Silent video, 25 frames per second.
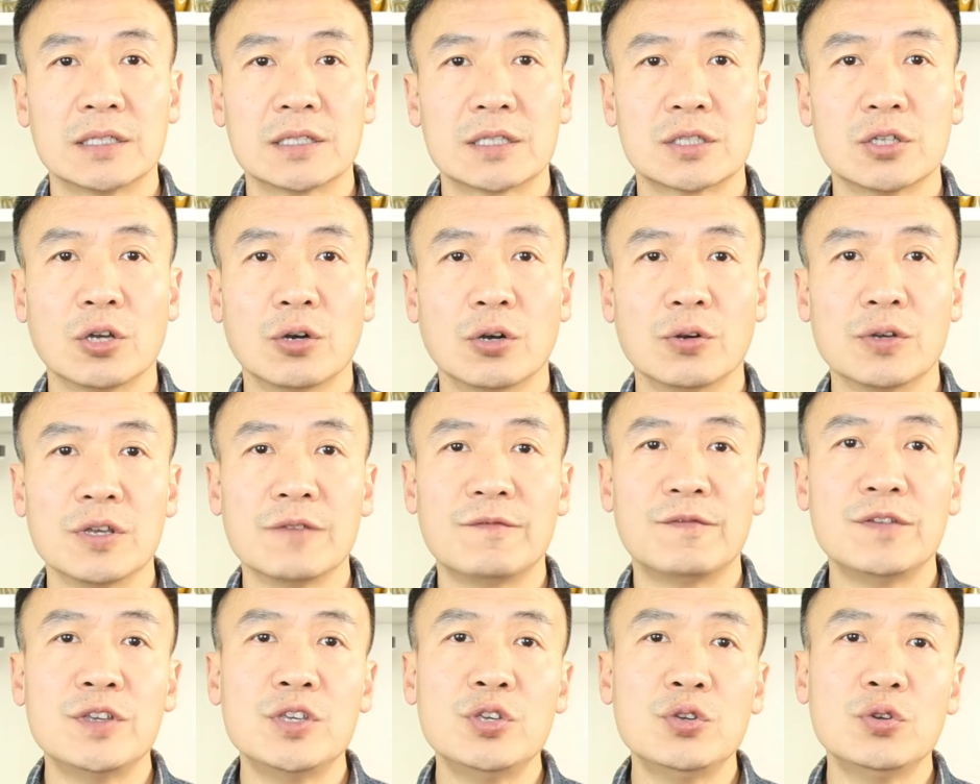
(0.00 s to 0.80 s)
So
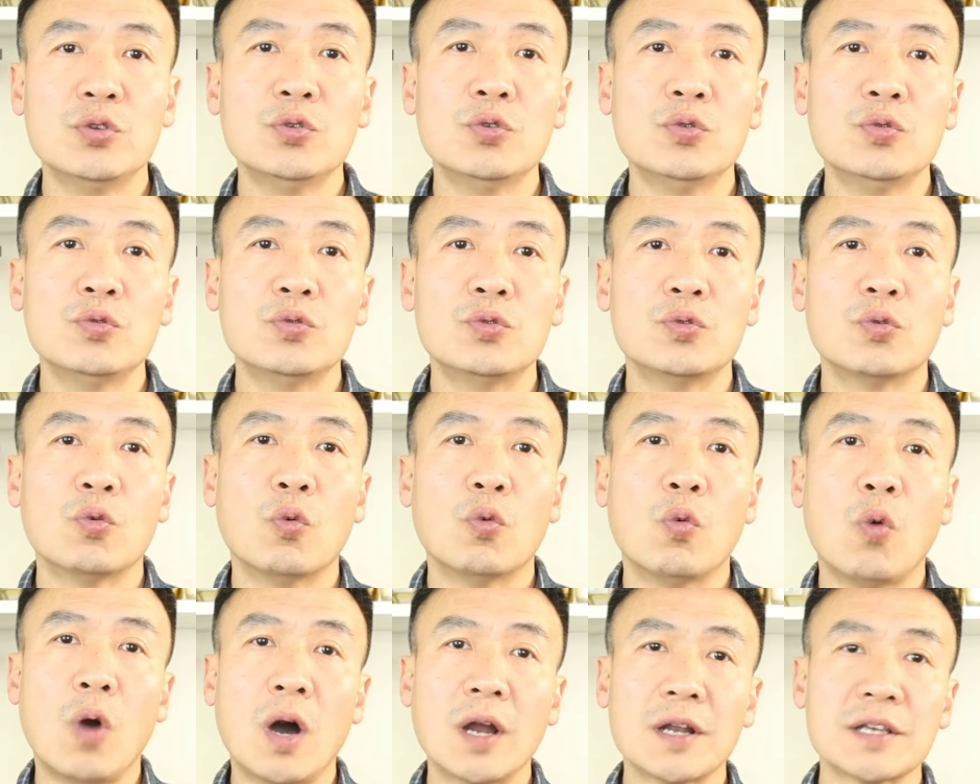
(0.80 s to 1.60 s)
if you
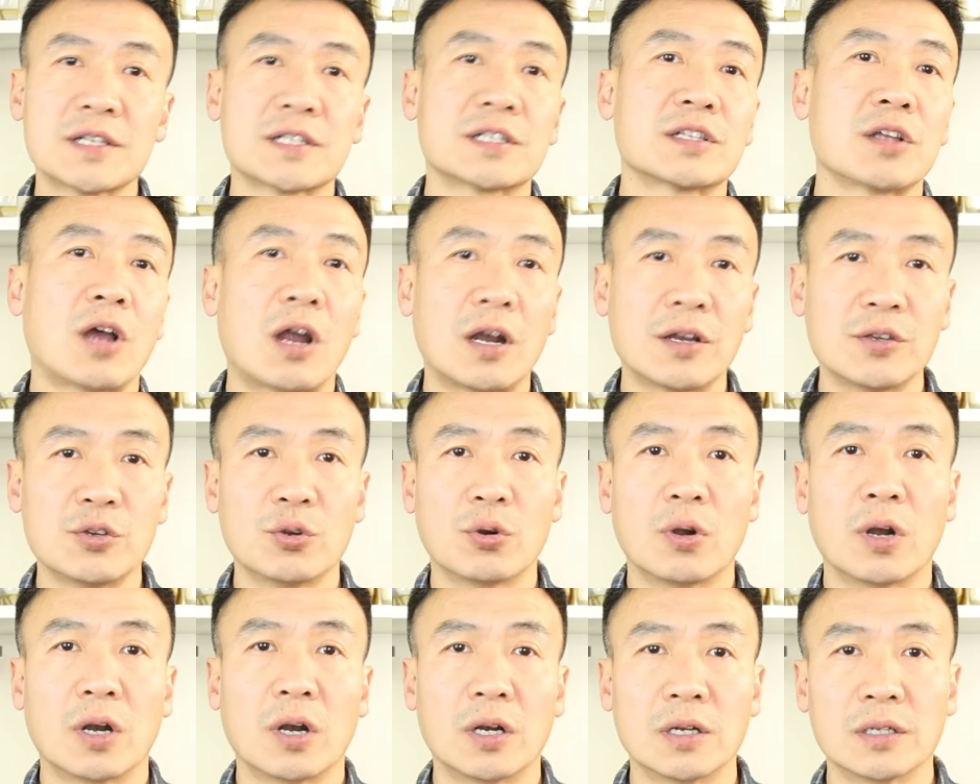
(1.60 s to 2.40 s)
want to start
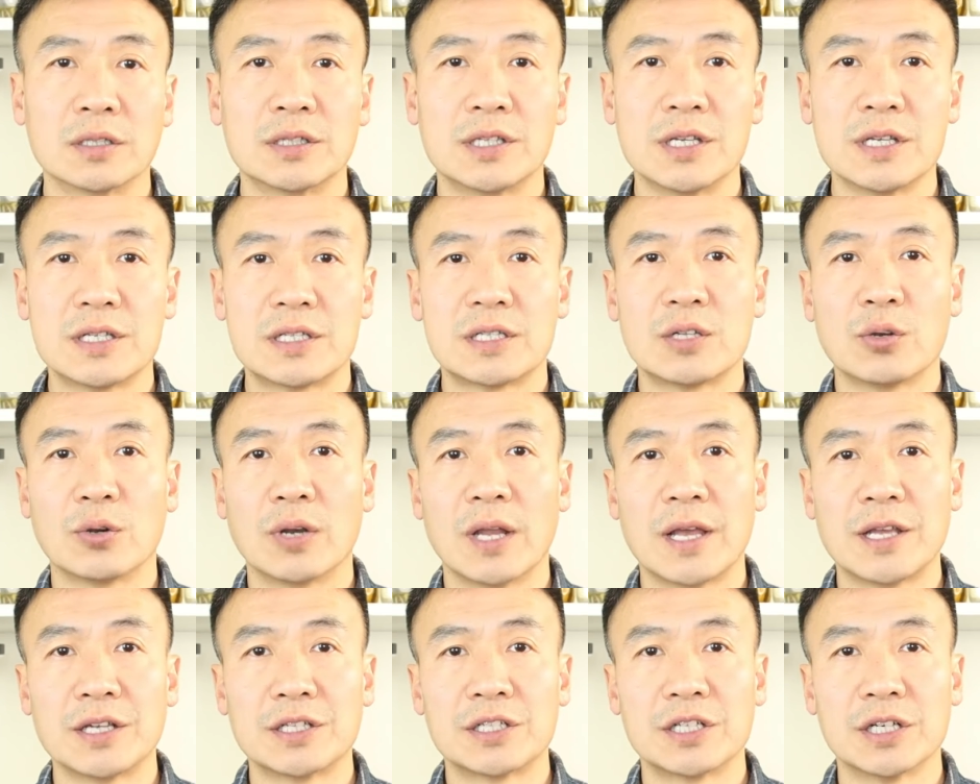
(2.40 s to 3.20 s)
your
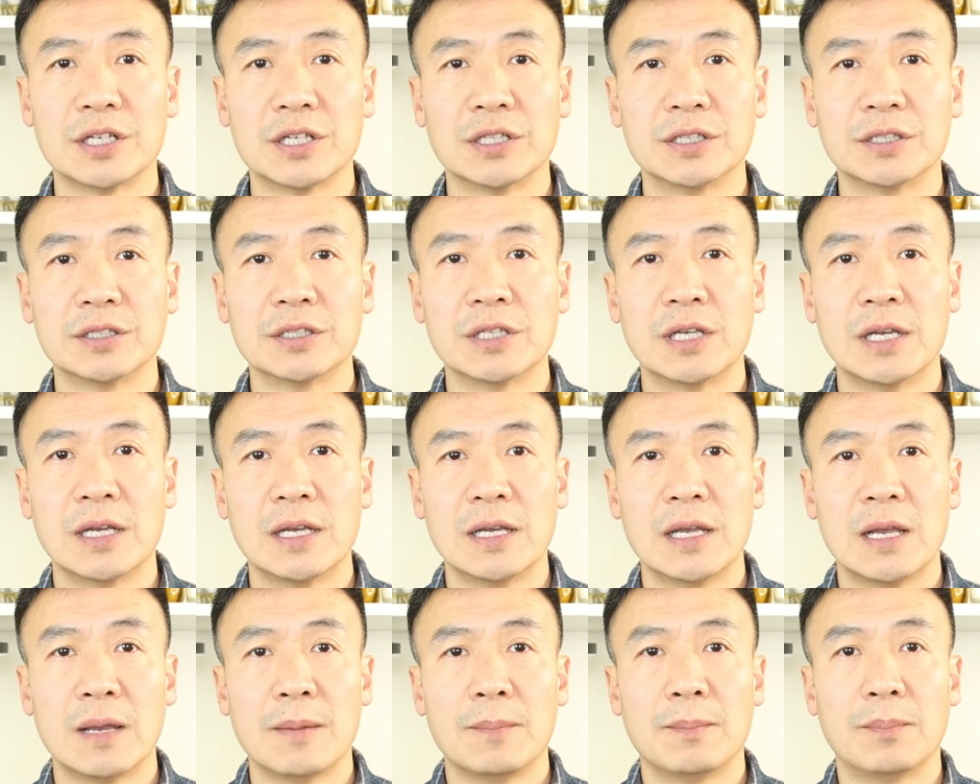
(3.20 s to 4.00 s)
distillation,
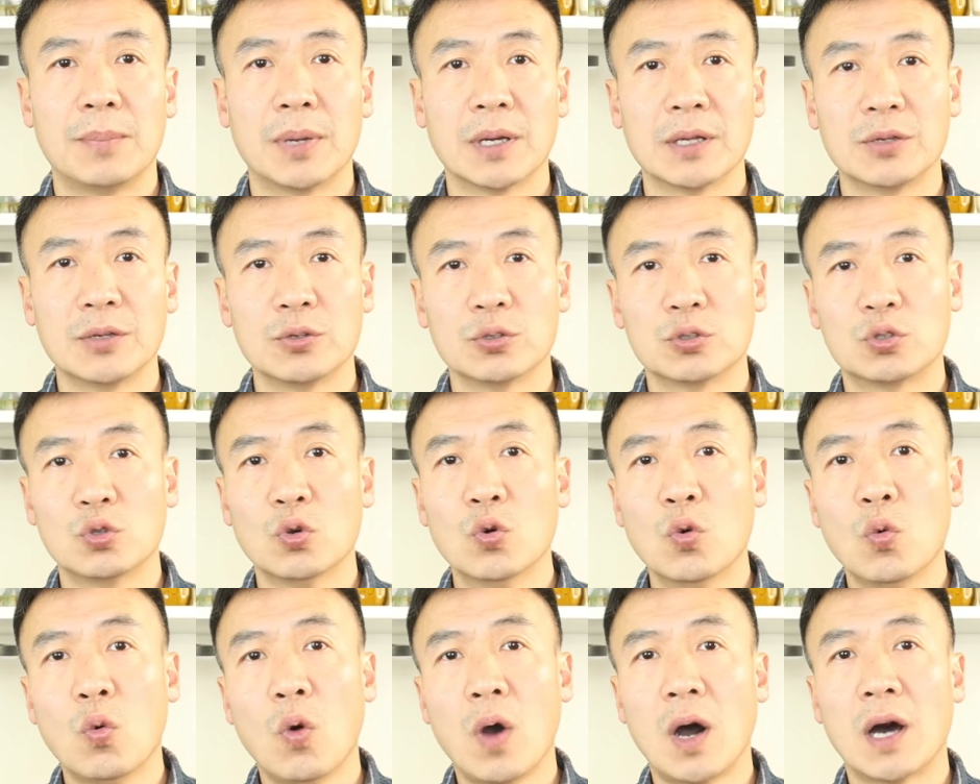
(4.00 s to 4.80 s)
but you
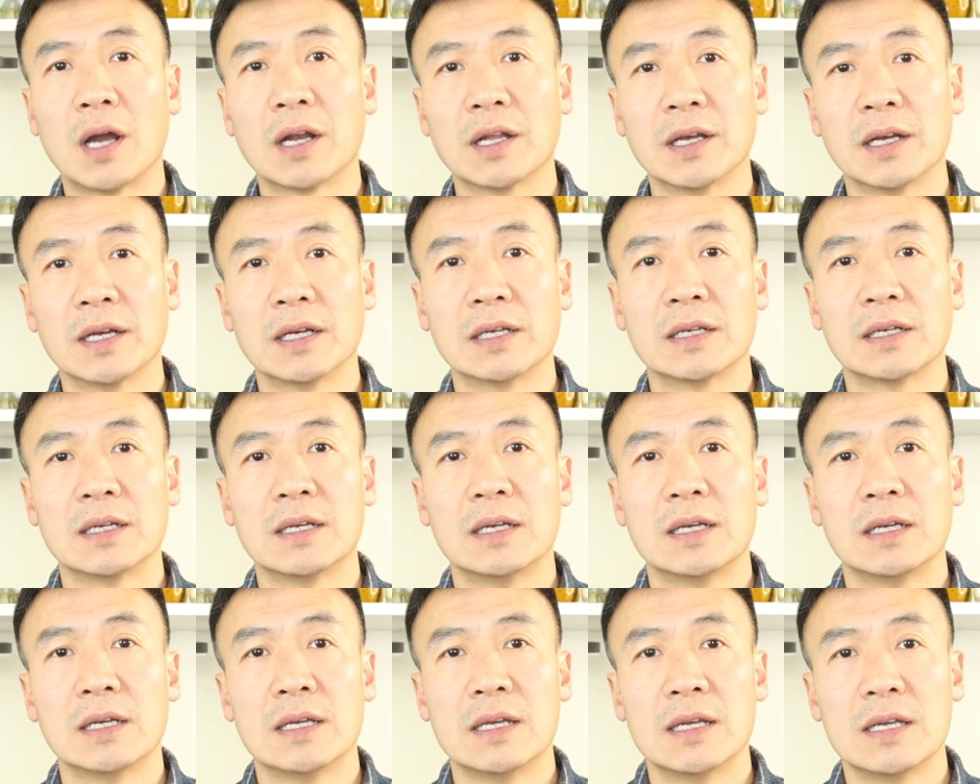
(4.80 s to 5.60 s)
don't want to
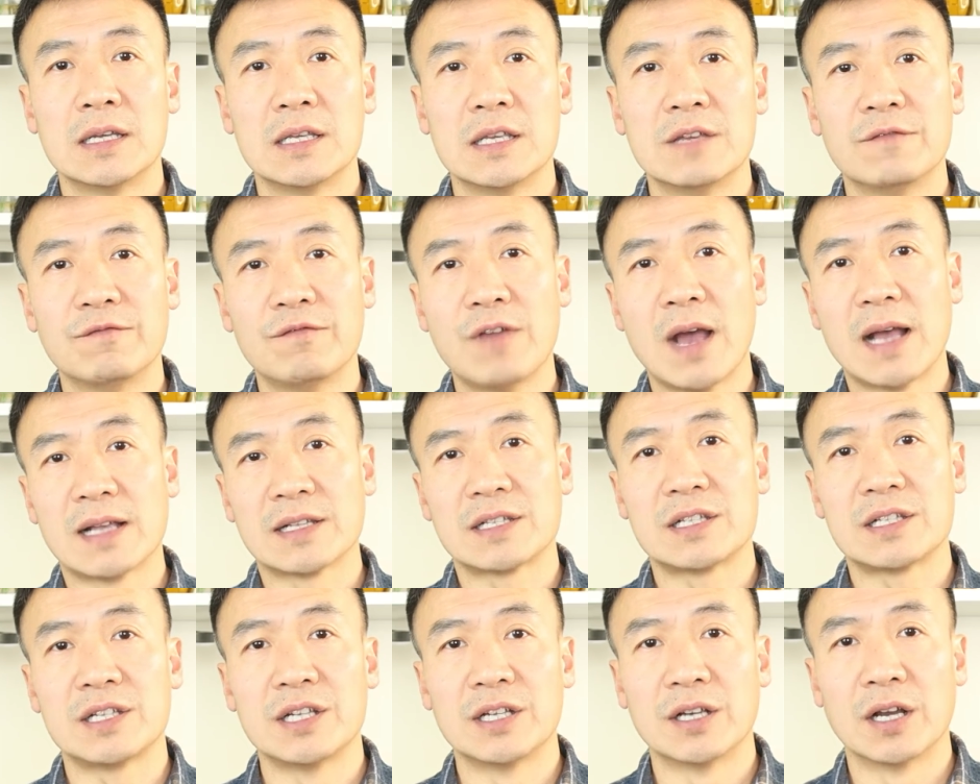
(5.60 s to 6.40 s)

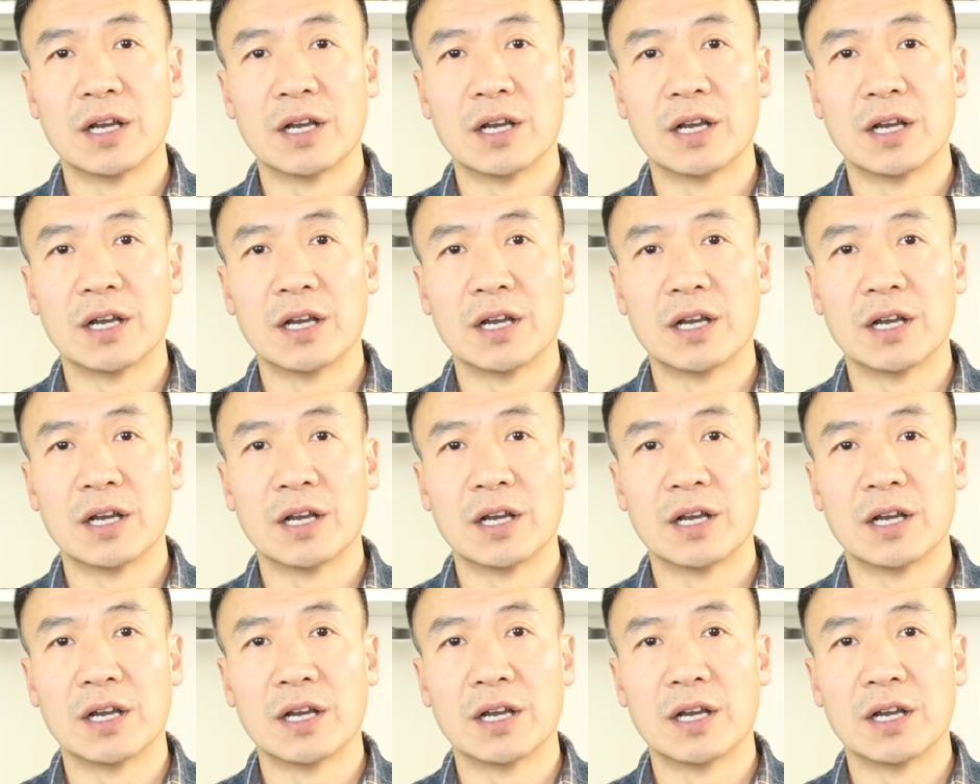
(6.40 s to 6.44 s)
invest